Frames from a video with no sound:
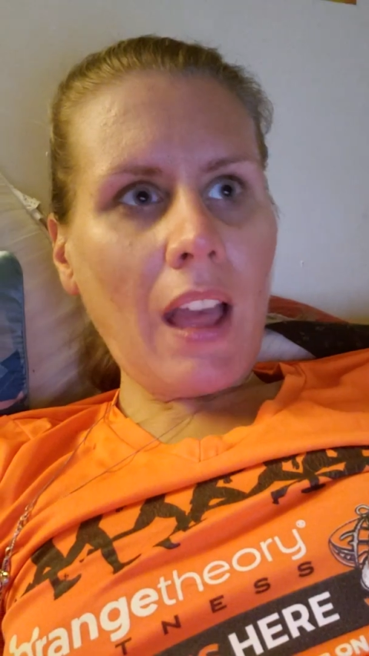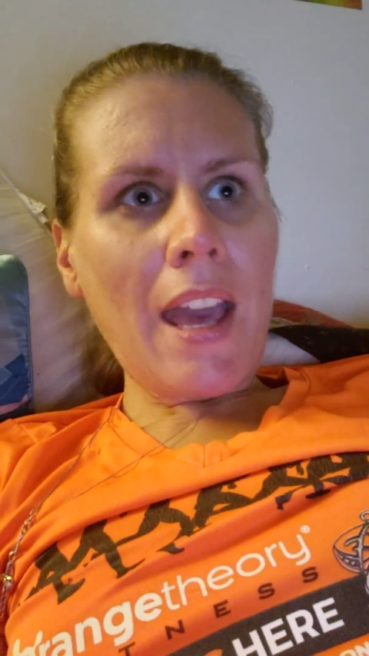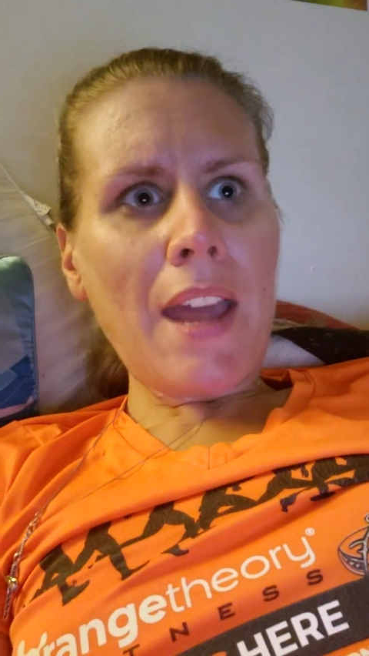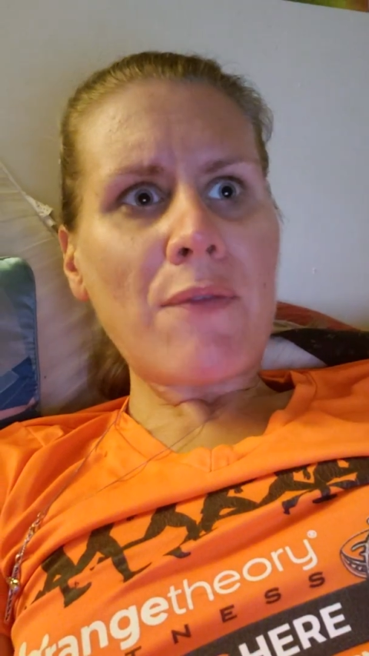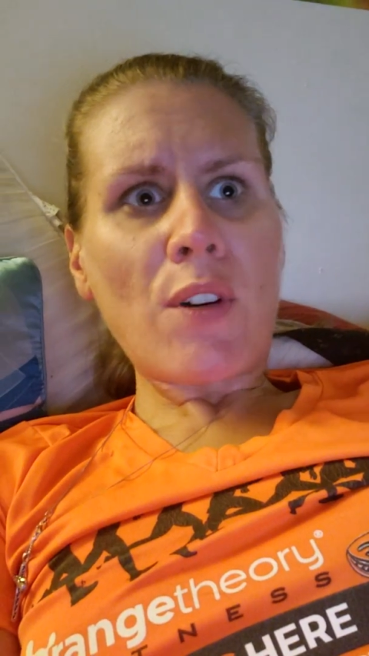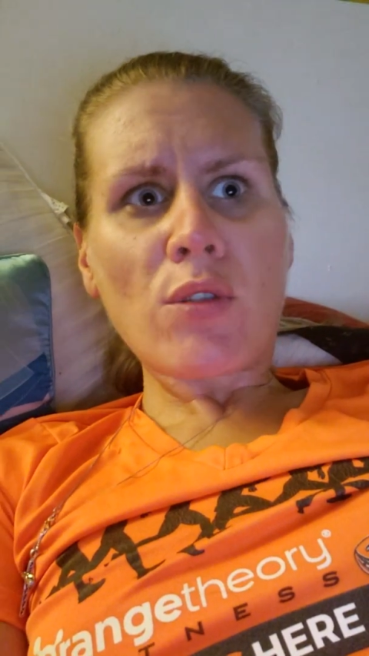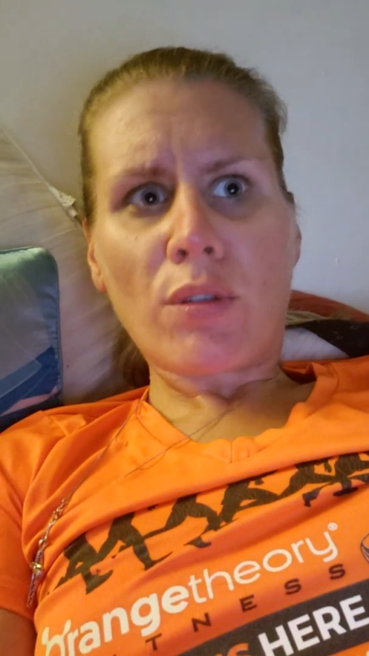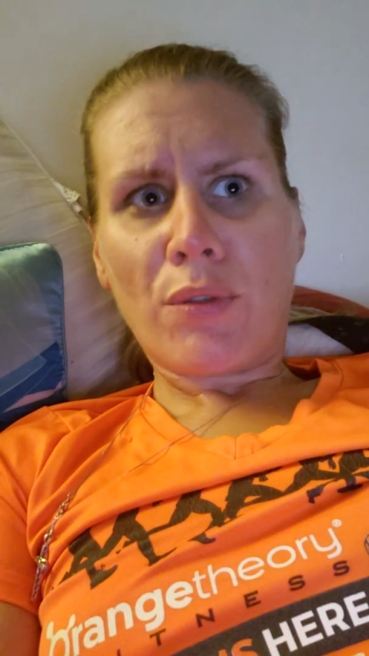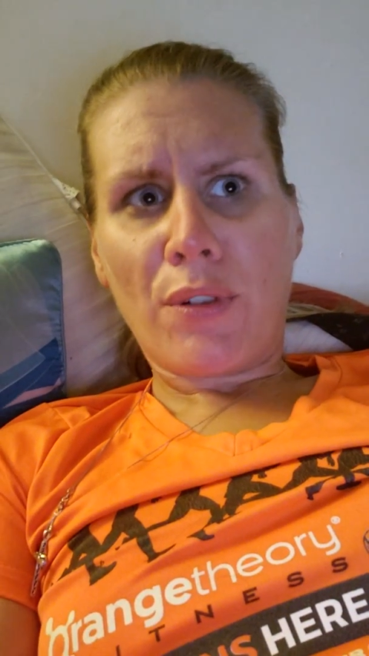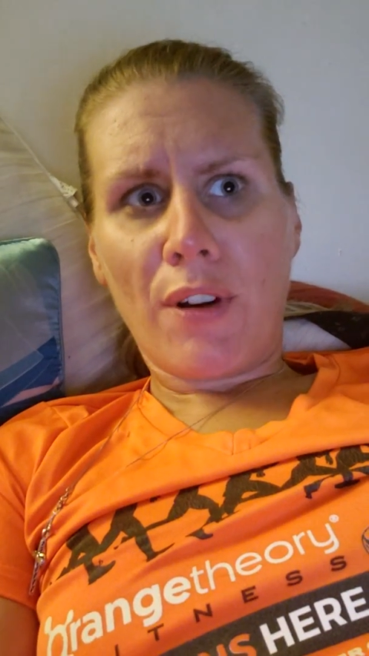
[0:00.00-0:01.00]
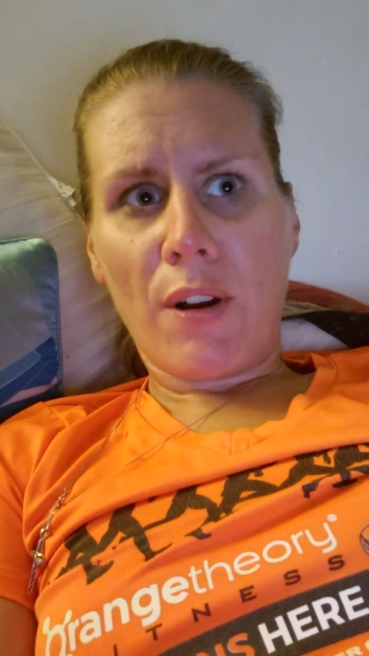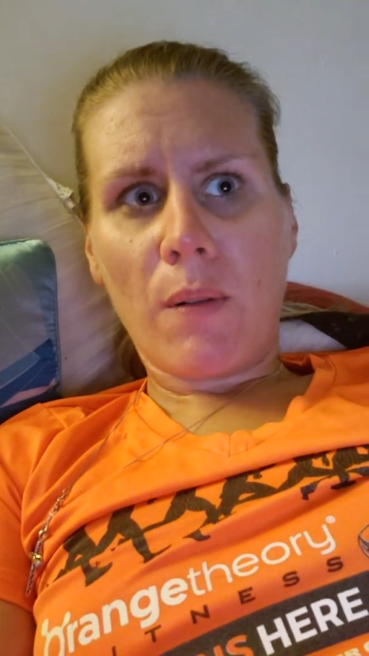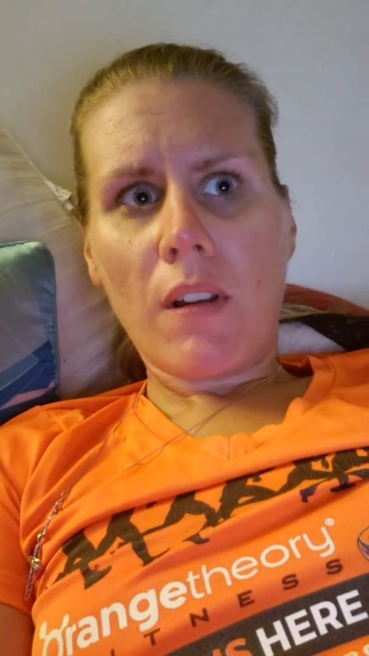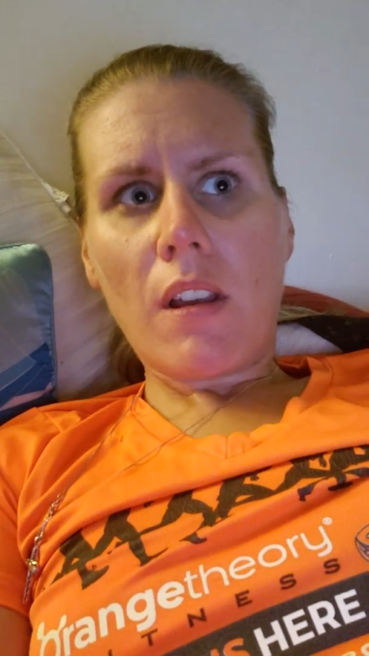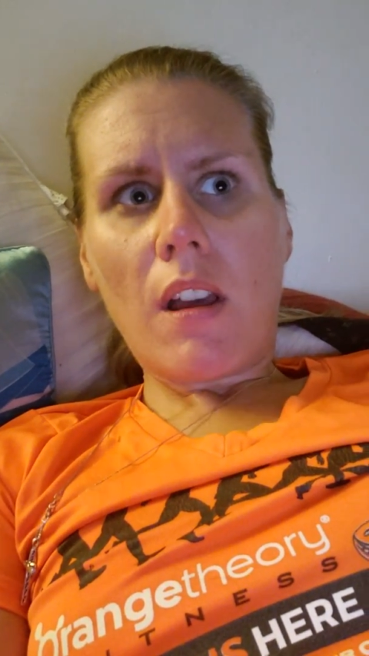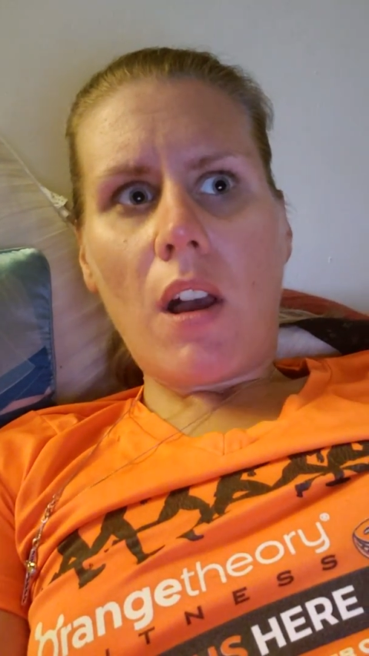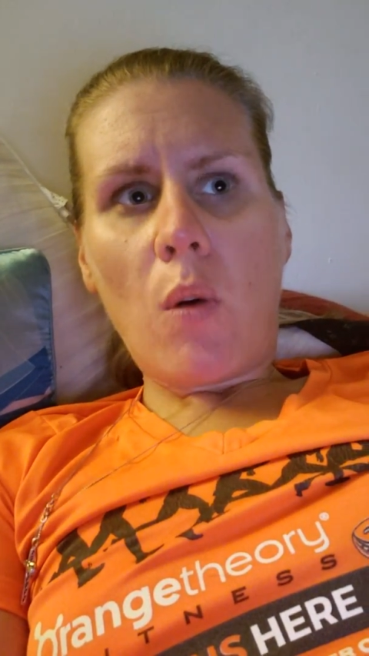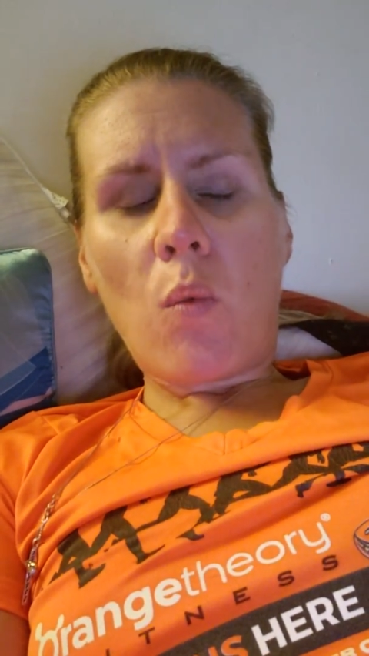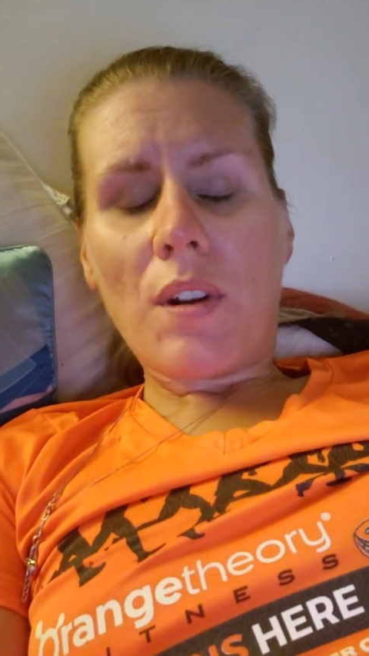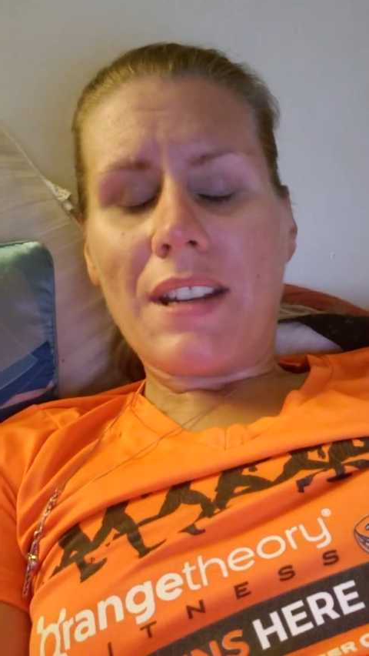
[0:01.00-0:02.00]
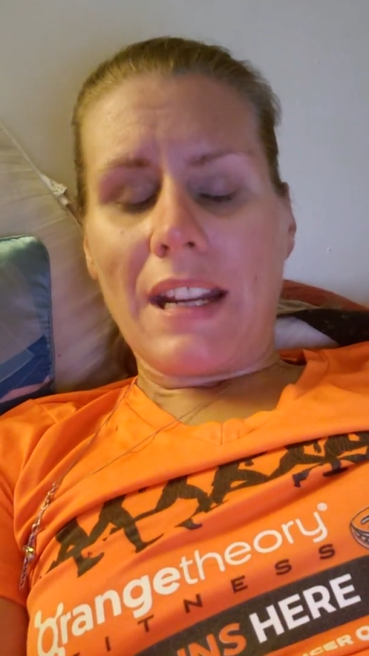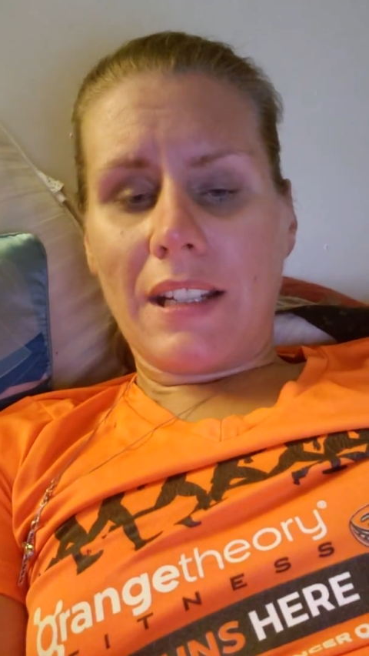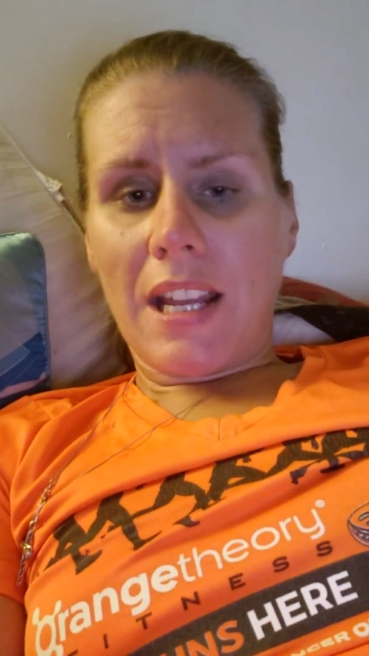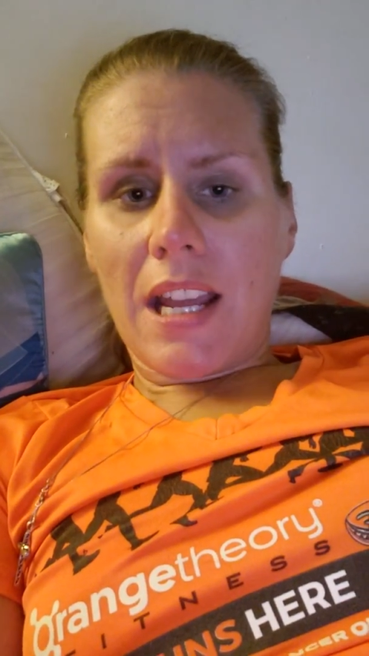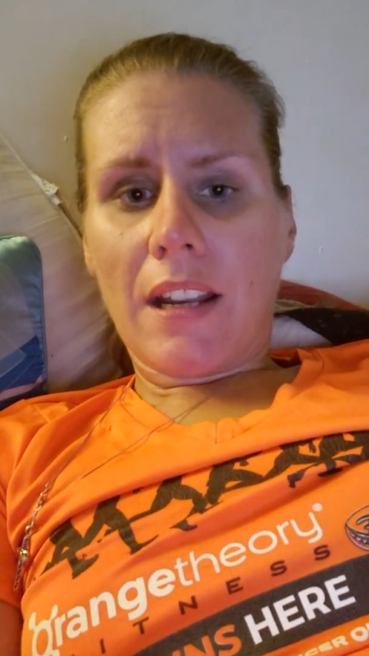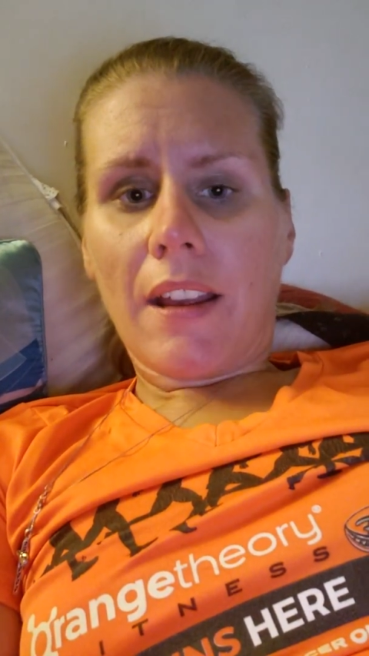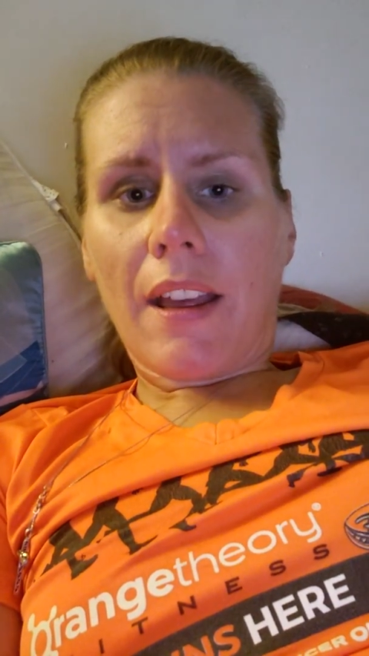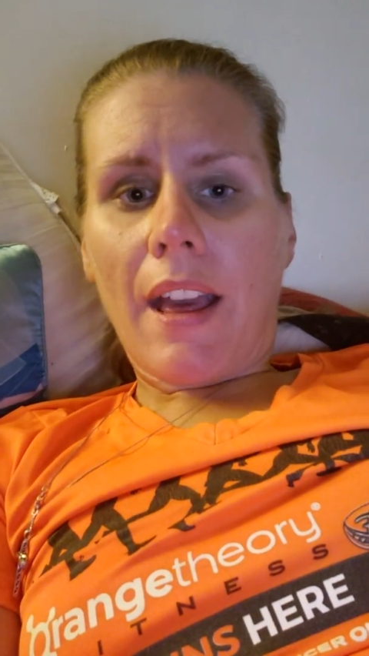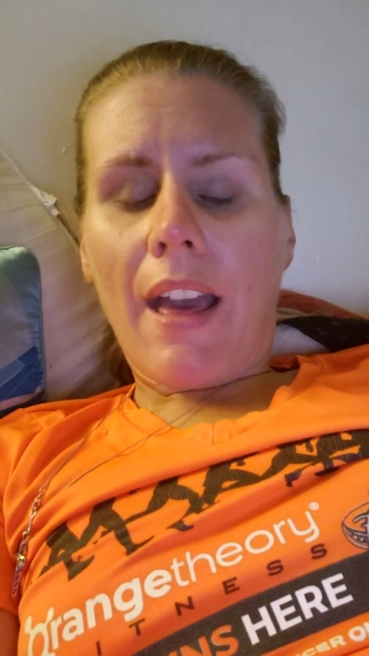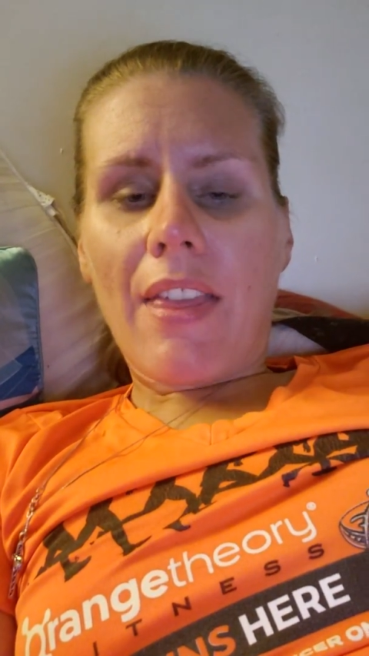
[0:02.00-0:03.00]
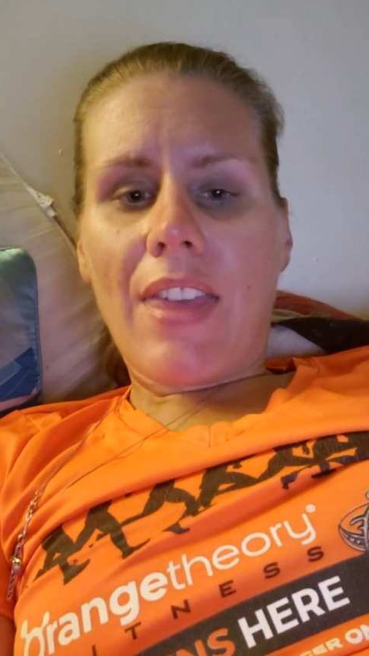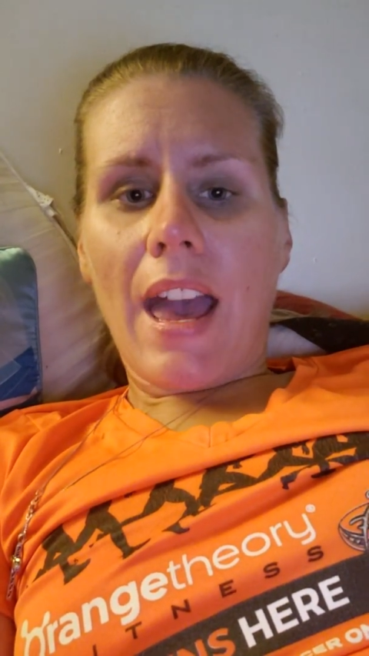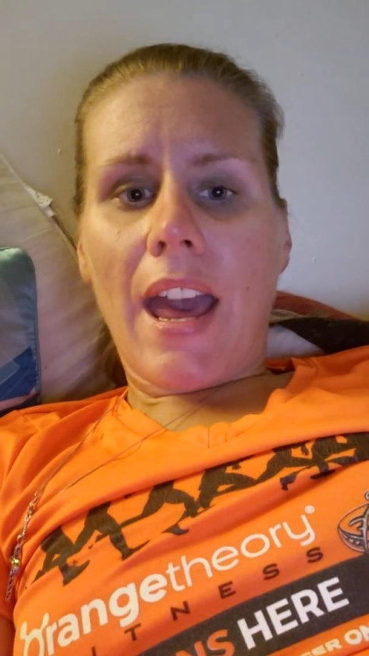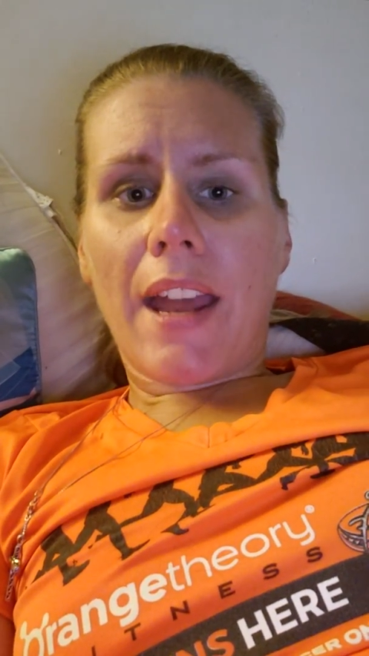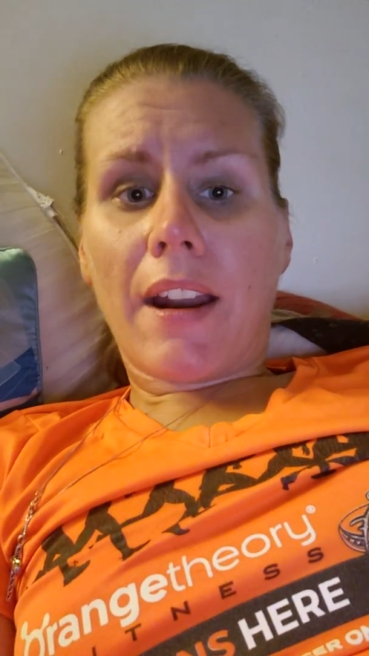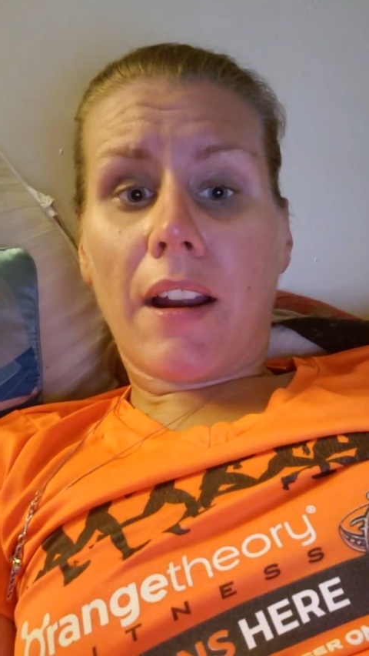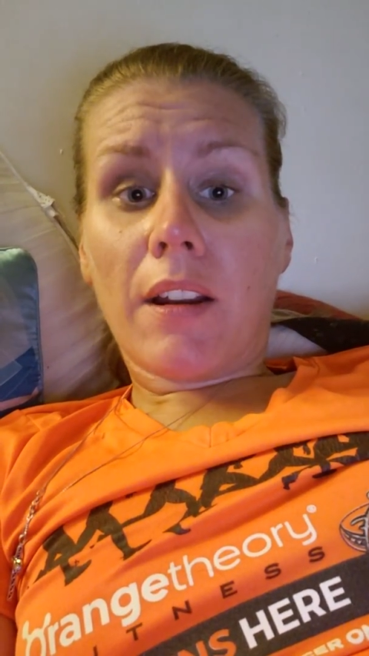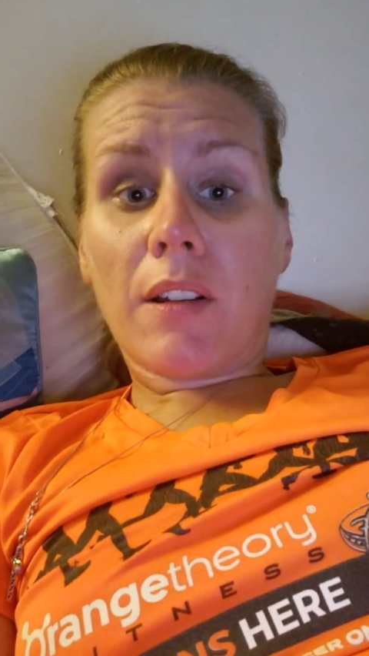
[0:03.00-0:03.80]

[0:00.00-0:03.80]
and functional neuro would dictate that